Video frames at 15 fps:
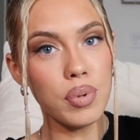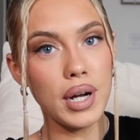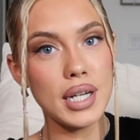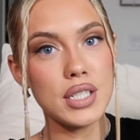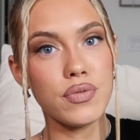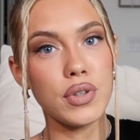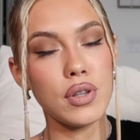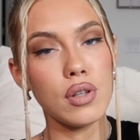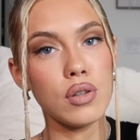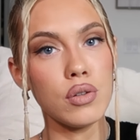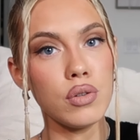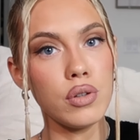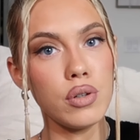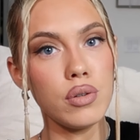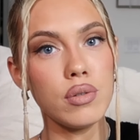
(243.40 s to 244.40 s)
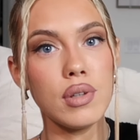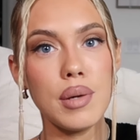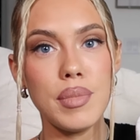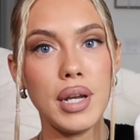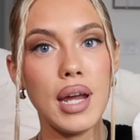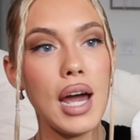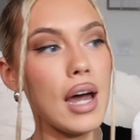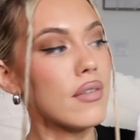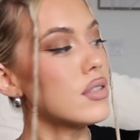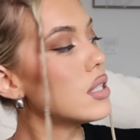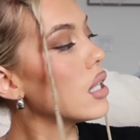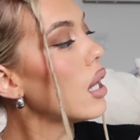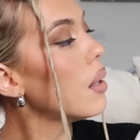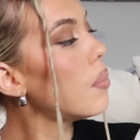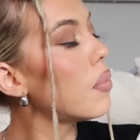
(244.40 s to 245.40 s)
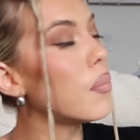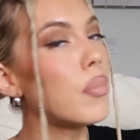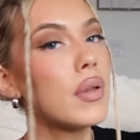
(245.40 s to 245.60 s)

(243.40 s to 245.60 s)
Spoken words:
price for the Lululemon half zip,